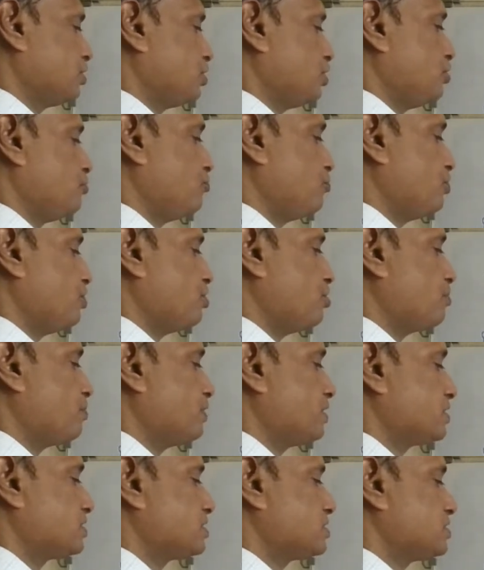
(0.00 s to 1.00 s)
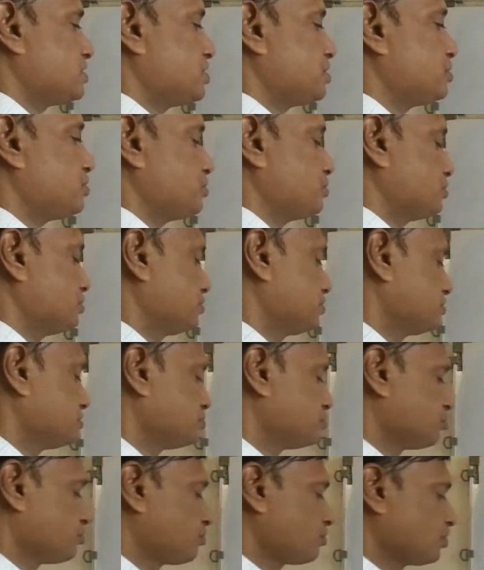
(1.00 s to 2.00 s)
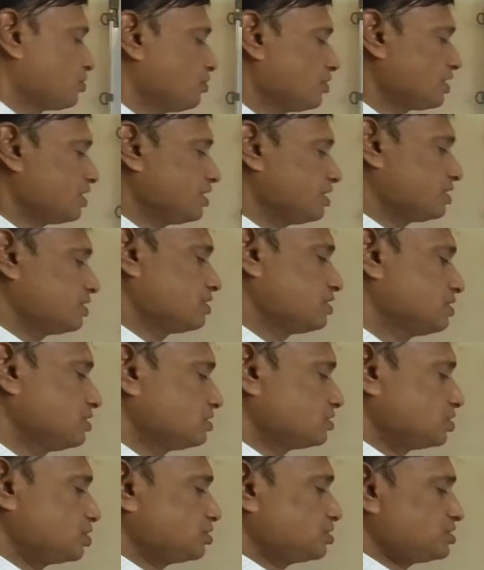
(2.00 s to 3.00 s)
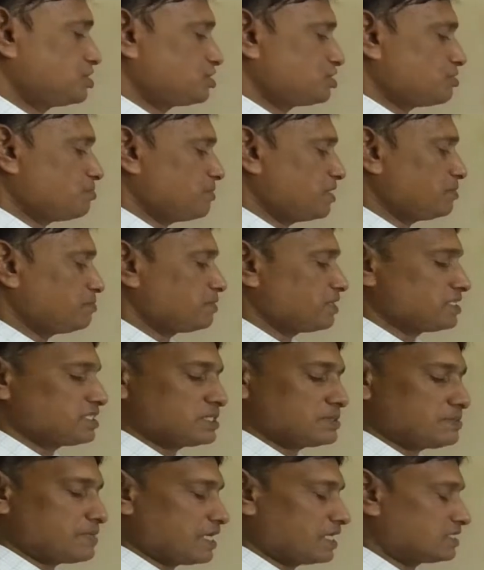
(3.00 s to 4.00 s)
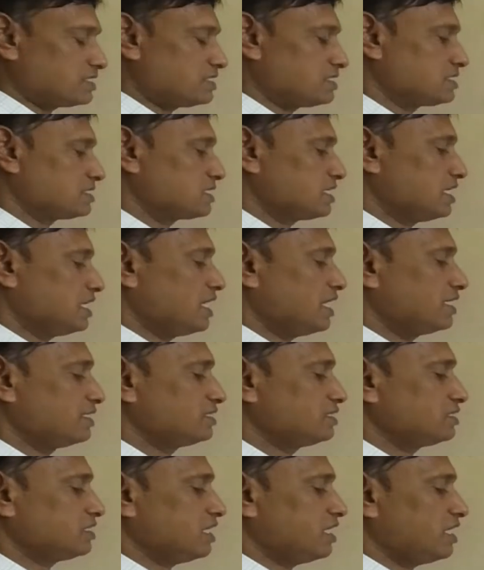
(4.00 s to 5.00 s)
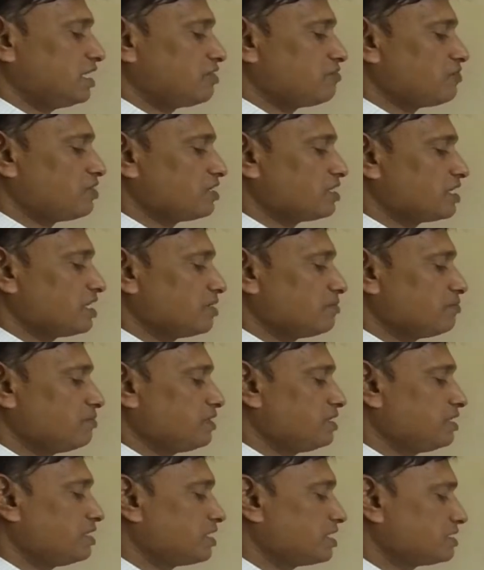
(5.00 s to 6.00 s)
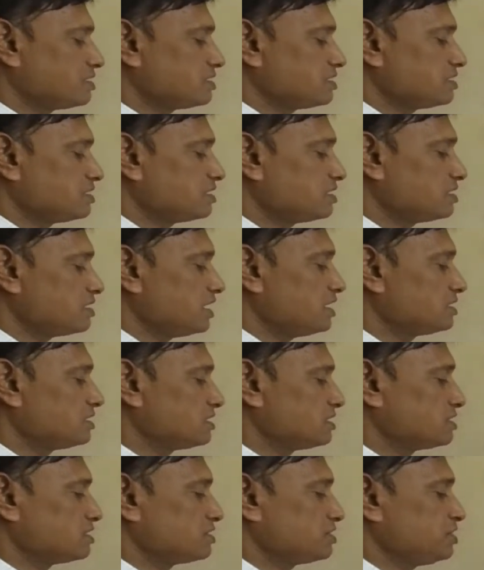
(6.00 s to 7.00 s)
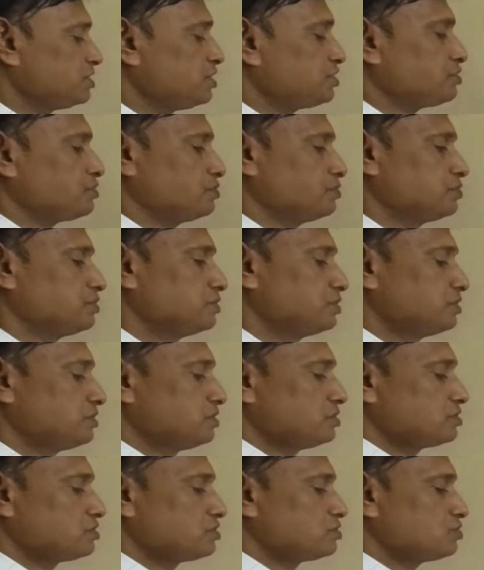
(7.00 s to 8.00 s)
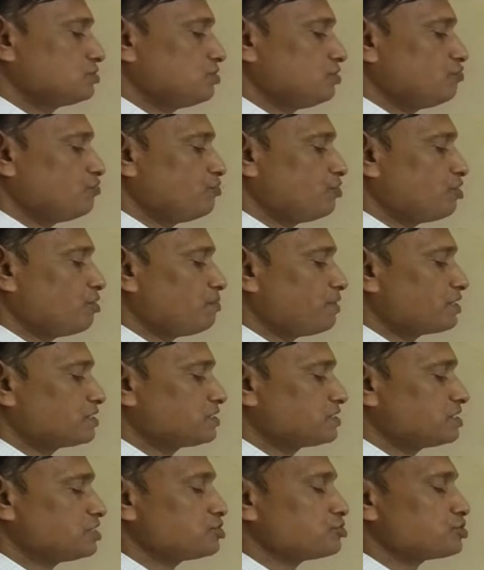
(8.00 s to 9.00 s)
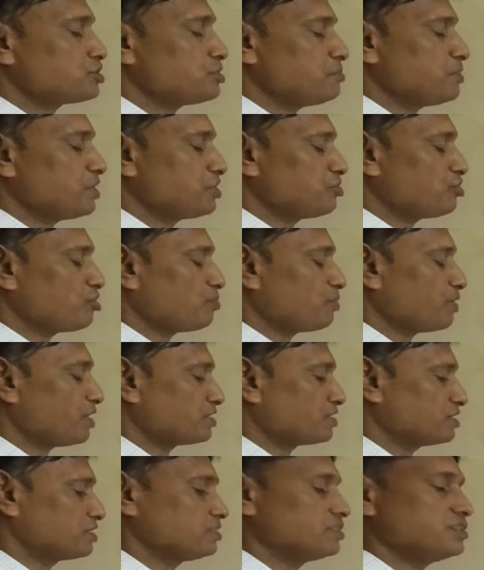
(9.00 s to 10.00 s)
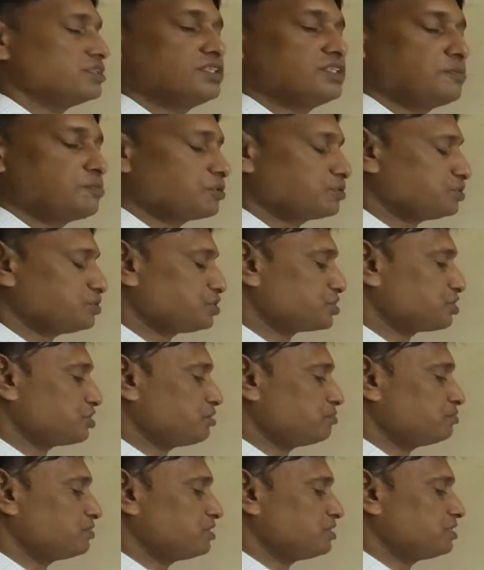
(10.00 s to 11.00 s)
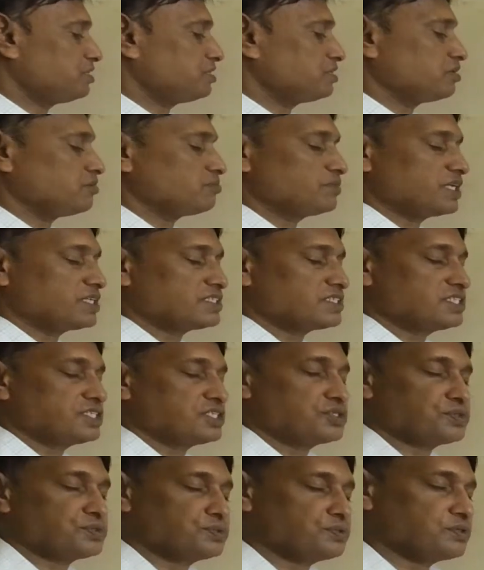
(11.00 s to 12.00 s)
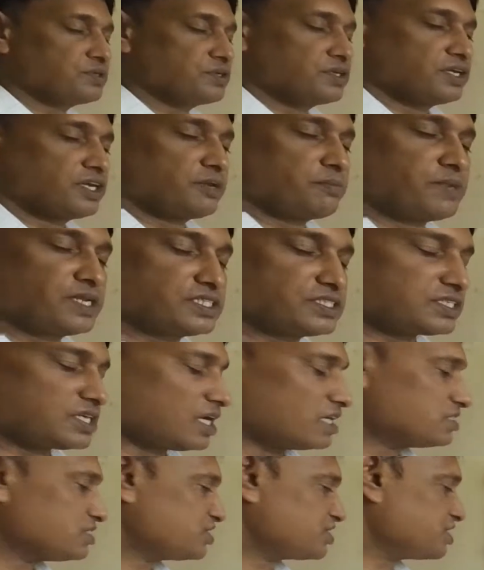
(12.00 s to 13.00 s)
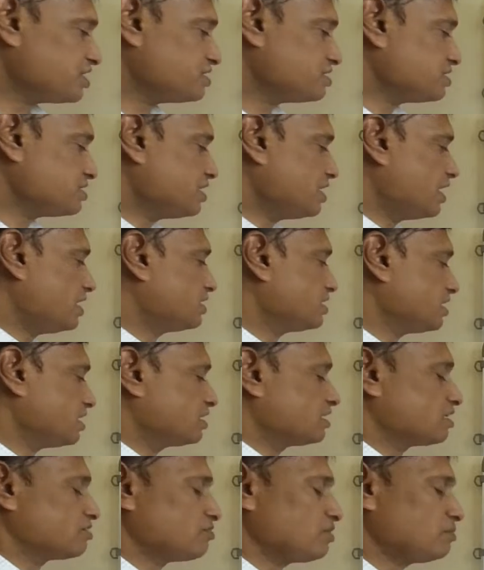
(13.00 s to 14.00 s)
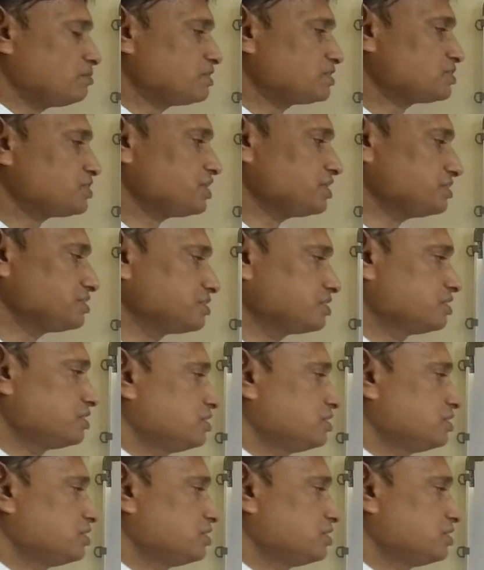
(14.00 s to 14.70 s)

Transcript: if we operate C2, okay, so this is the main principal axis, and anyone can be considered as a C2. So if we operate C2 symmetry operation, the position of that C2 remains unchanged and other will be changed.